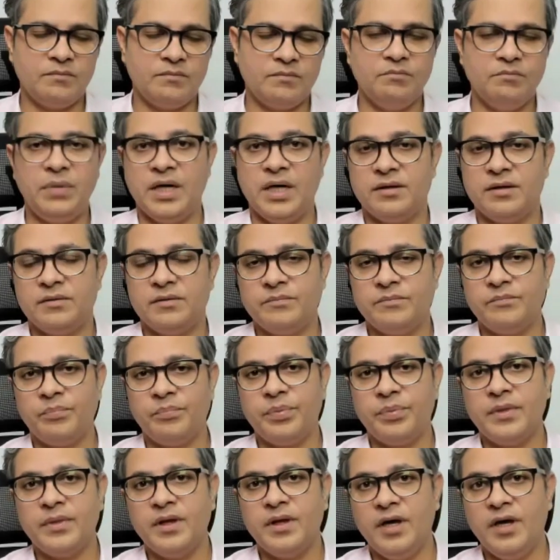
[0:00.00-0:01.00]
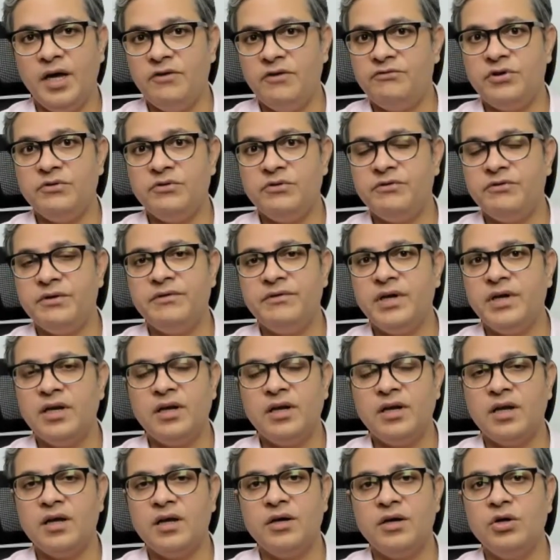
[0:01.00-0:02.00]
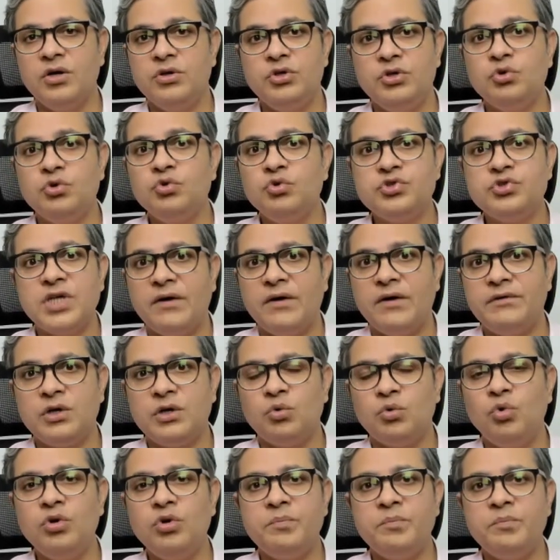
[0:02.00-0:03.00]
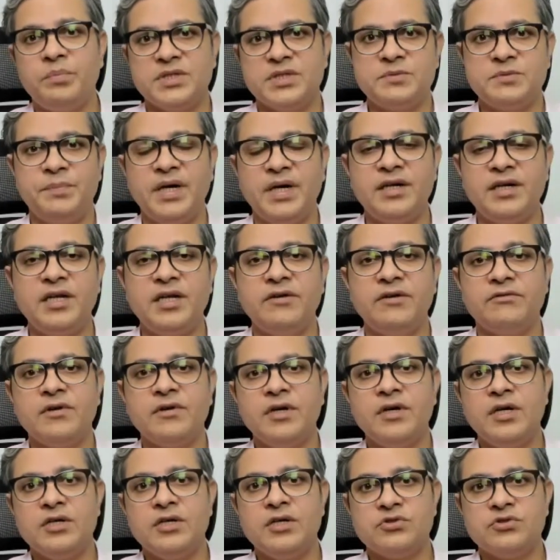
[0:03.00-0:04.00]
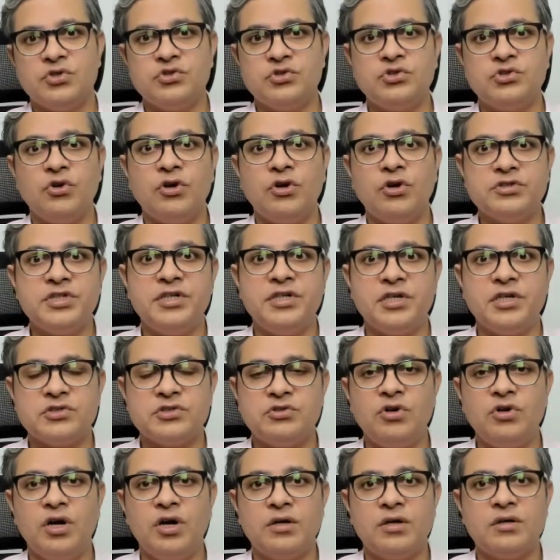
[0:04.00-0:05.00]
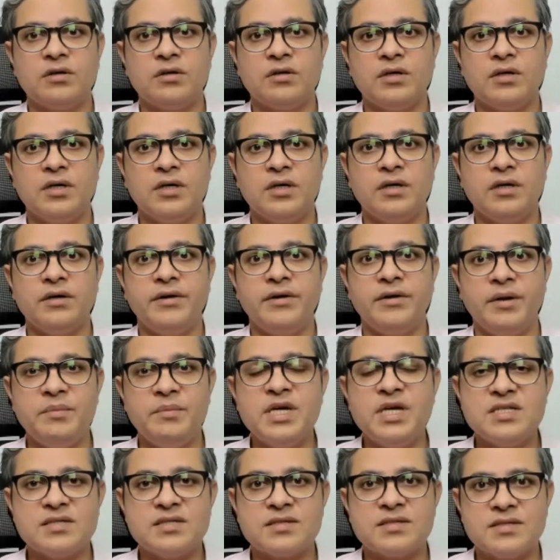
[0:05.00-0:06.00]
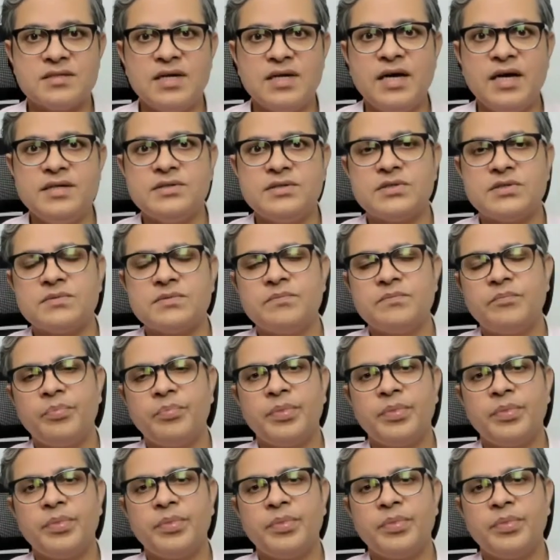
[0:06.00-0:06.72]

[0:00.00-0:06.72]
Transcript: But if we will use our own perspective, sociology does not remain science.